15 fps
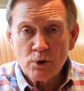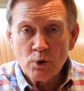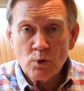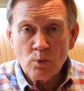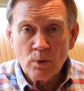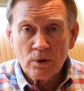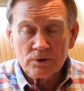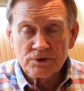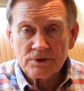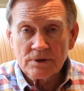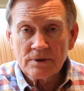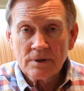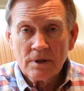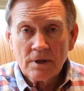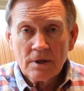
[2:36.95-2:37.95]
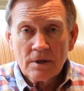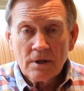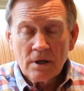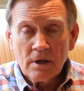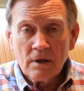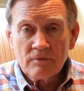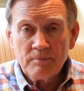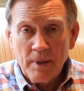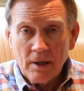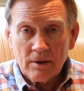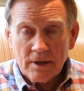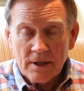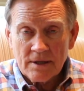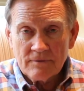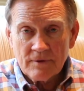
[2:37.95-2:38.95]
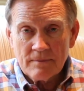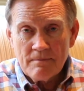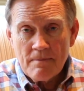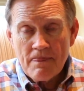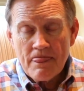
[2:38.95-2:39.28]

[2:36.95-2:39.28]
Newt Wilson of Belhaven.